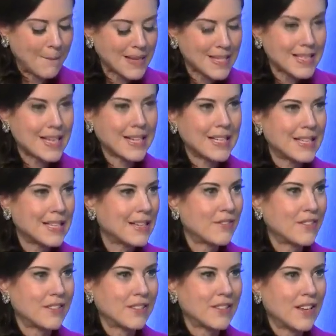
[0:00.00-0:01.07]
Particularly
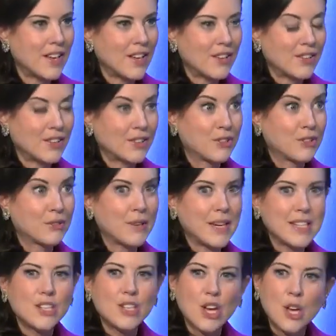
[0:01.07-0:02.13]
given the
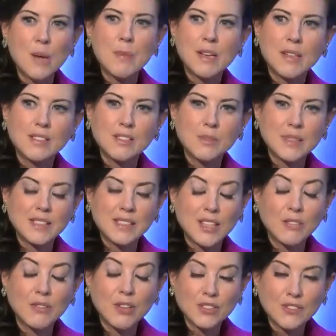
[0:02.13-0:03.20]
great turbulence we see
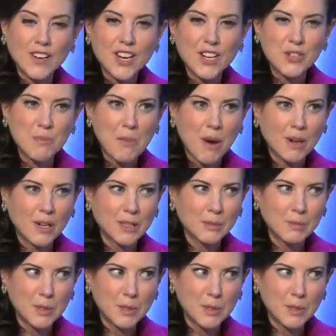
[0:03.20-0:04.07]
across financial markets,